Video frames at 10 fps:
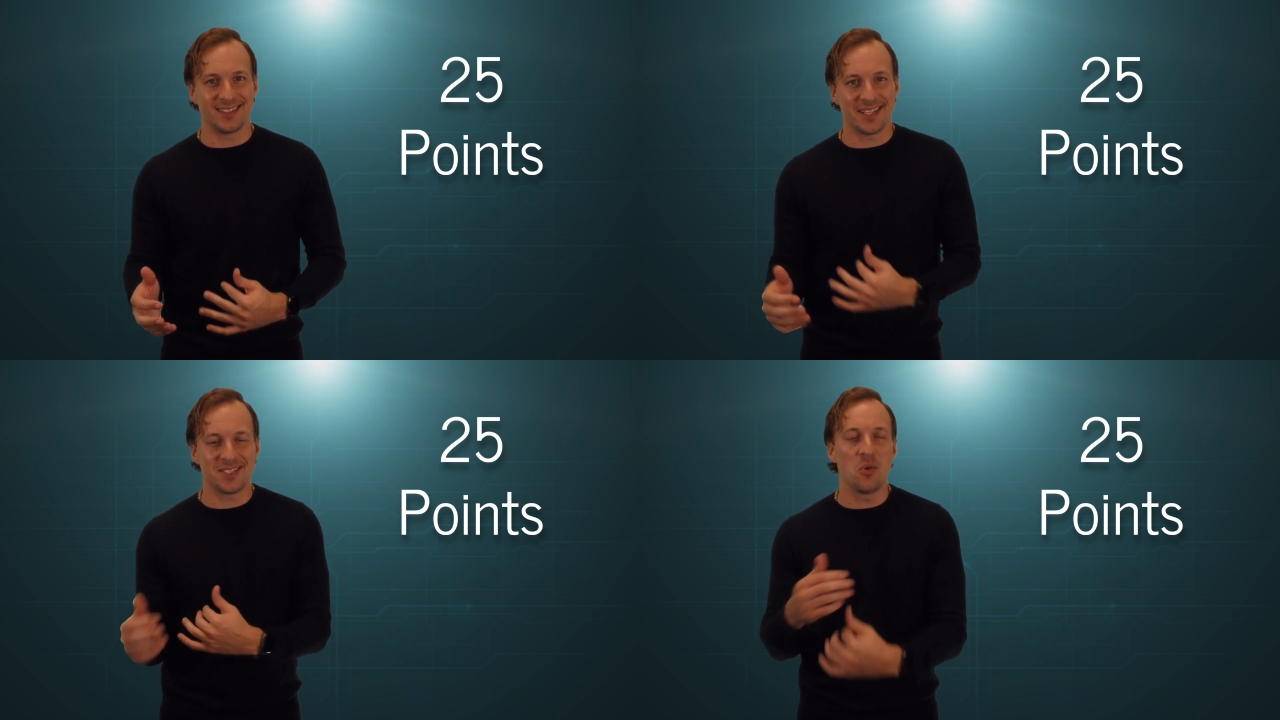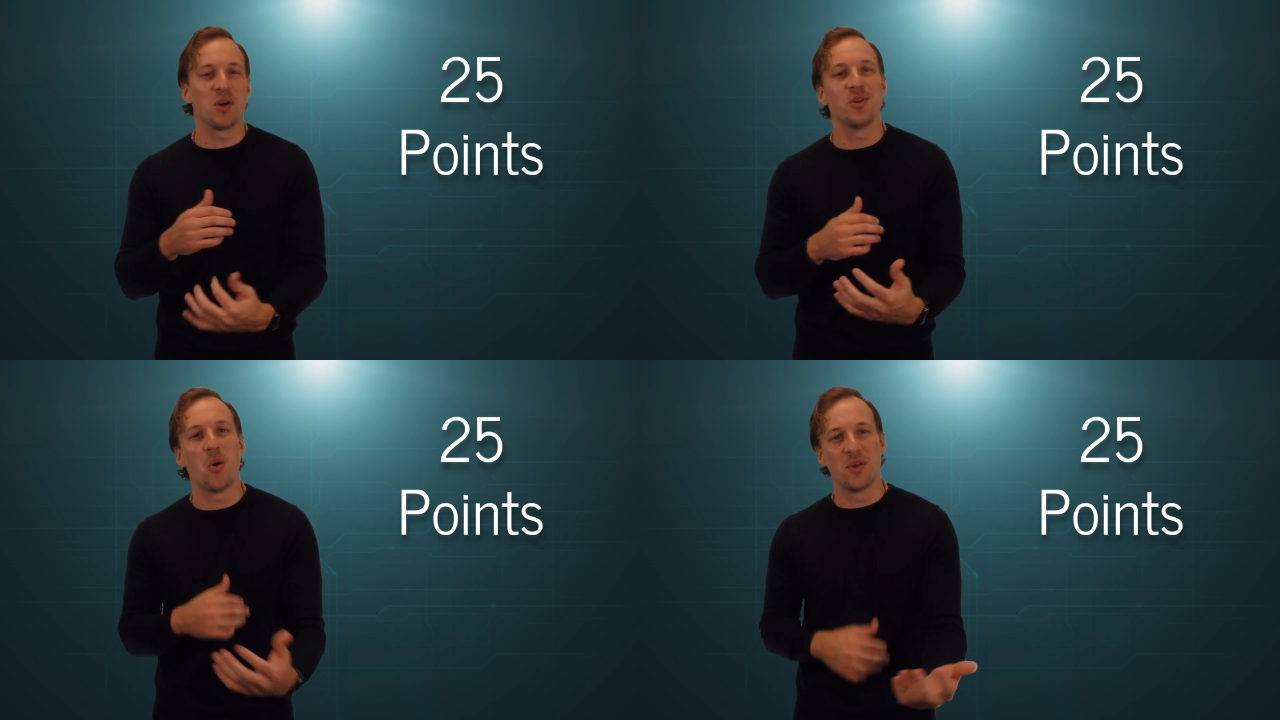They still
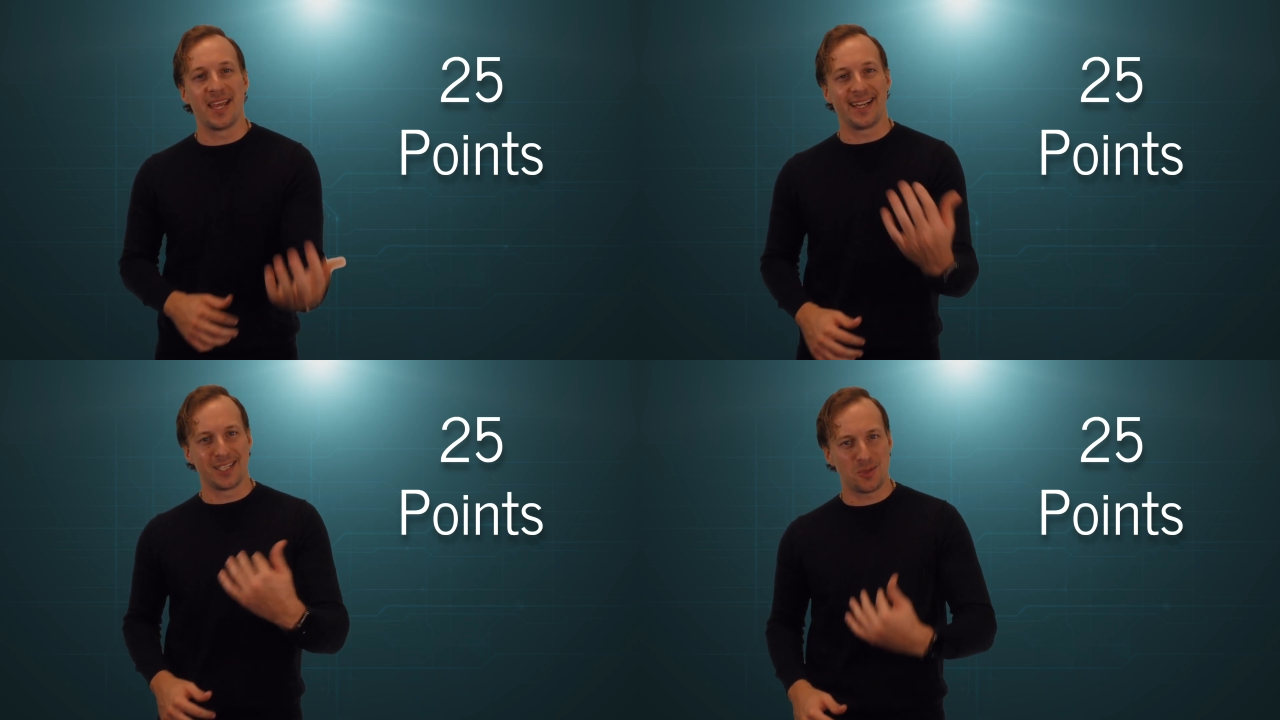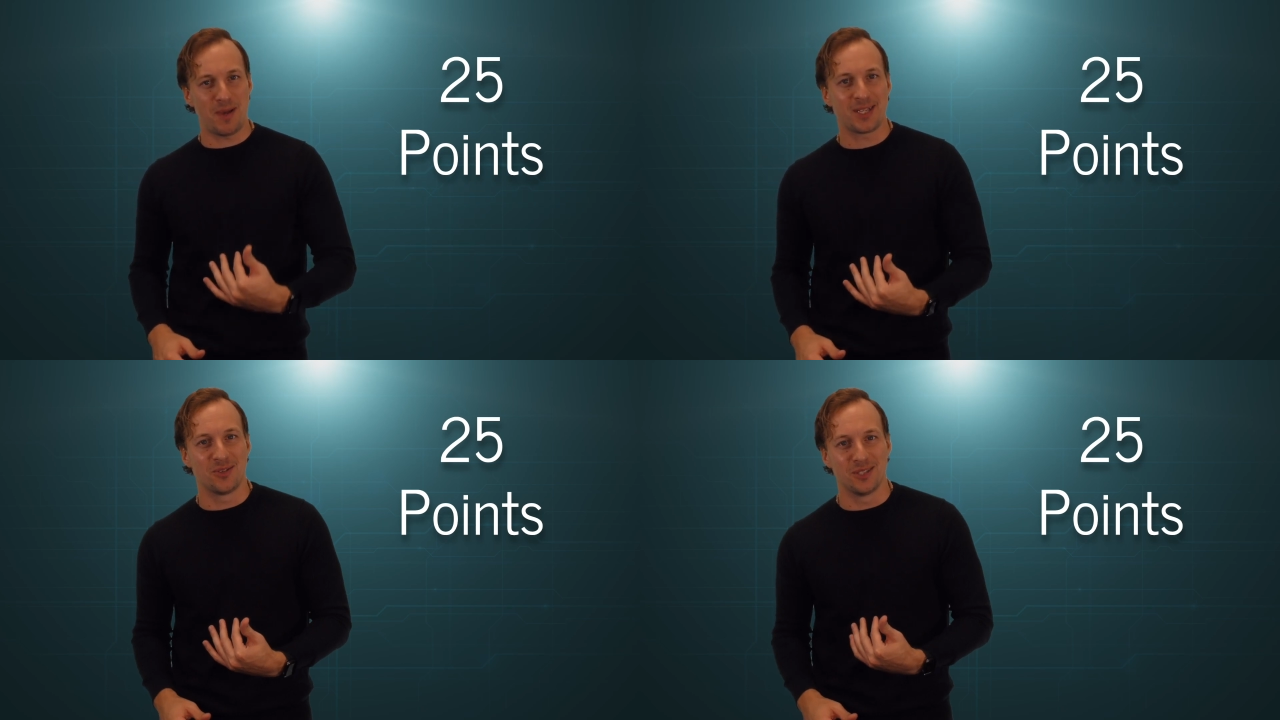want to know when they can
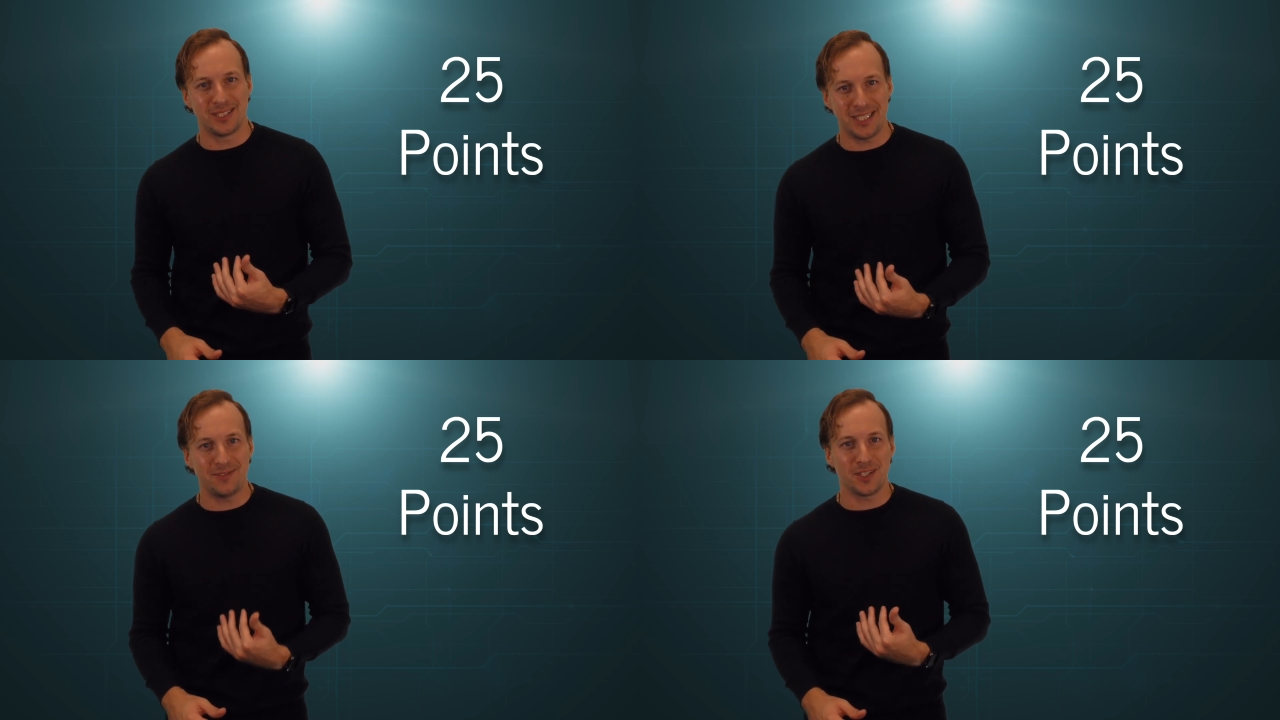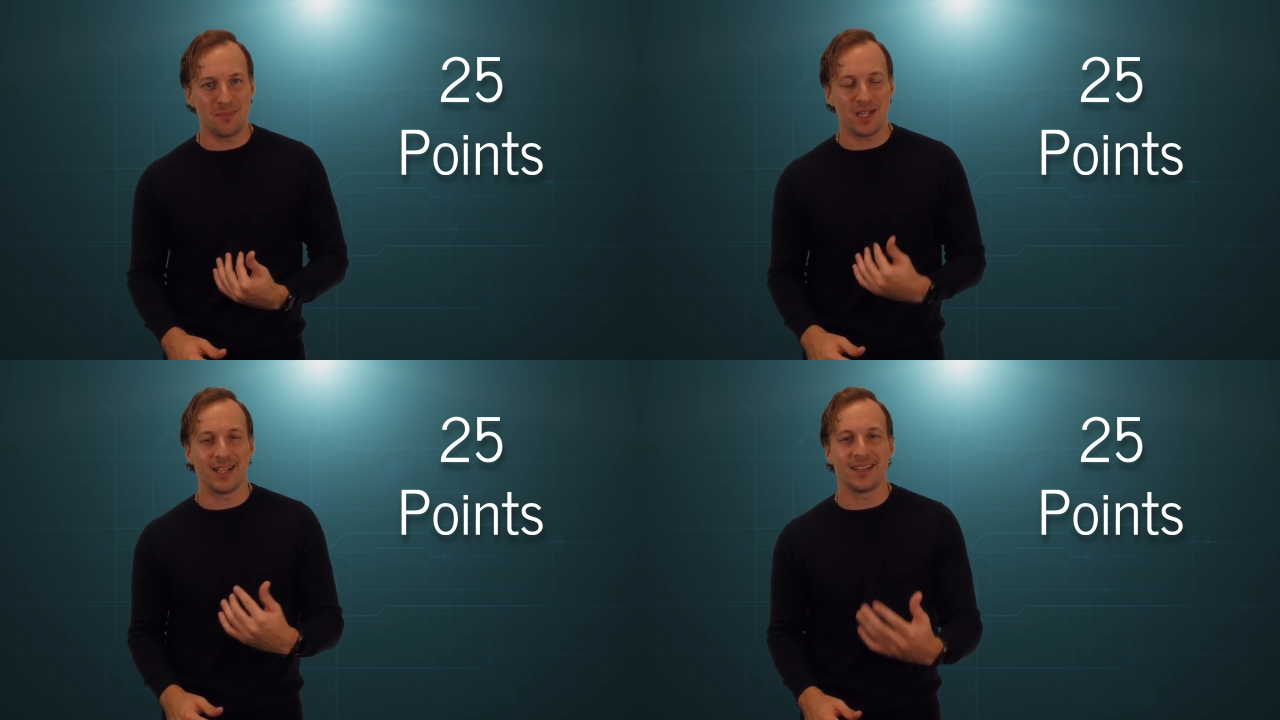expect to receive
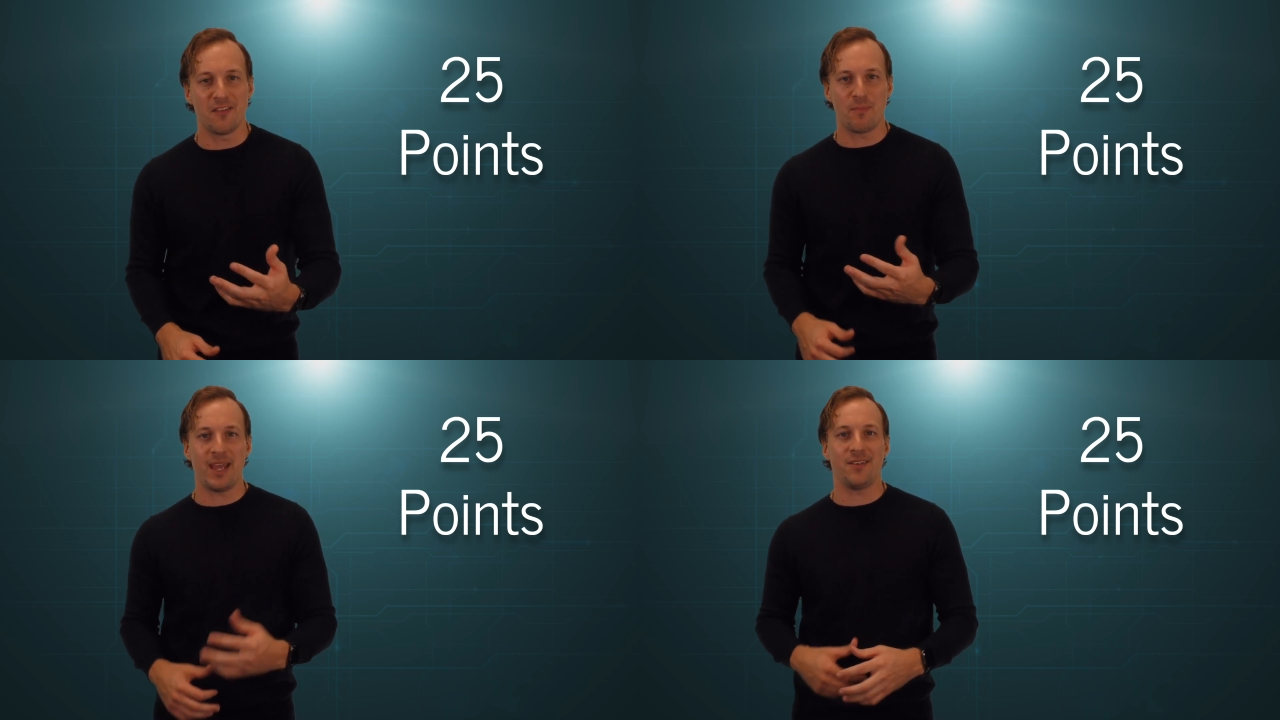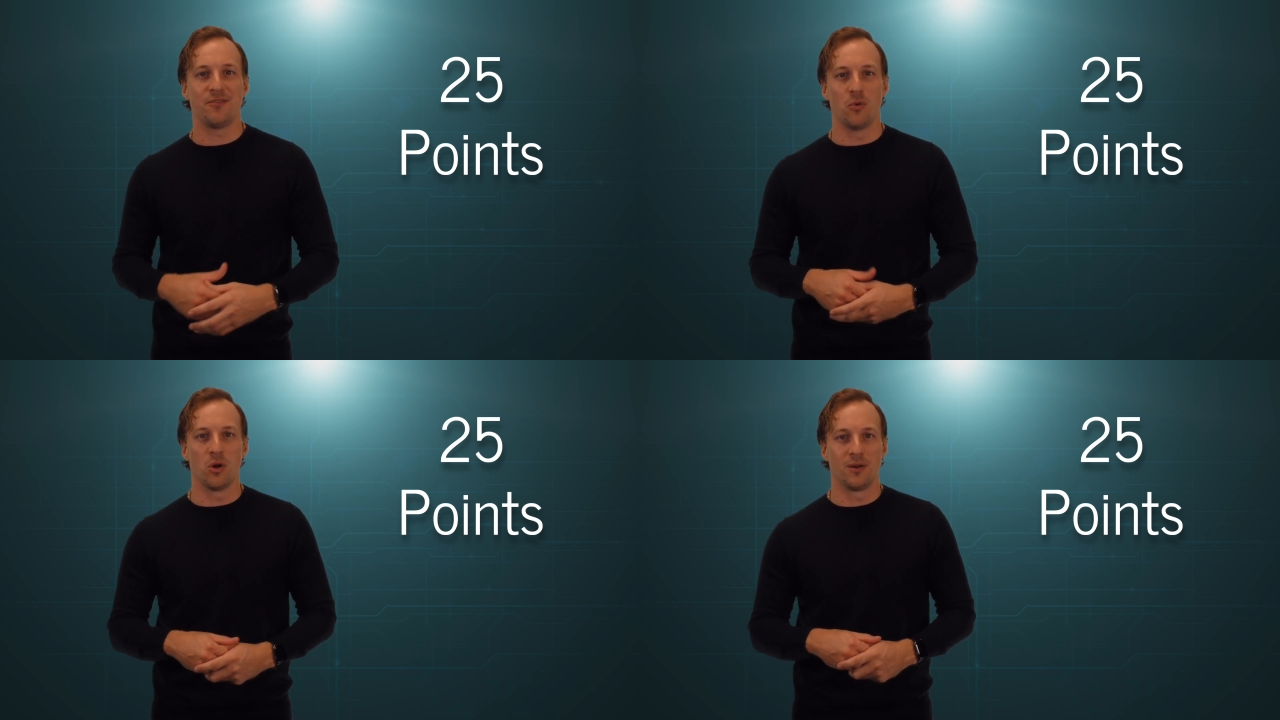something that they've paid
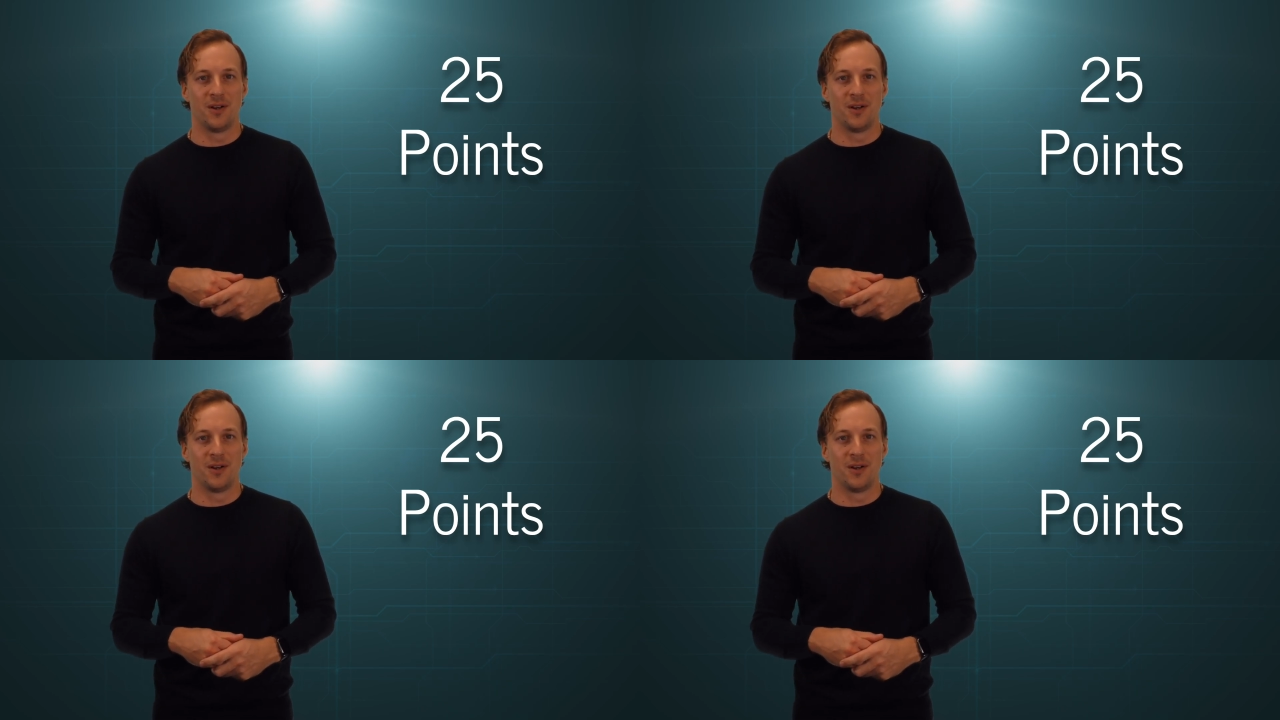for.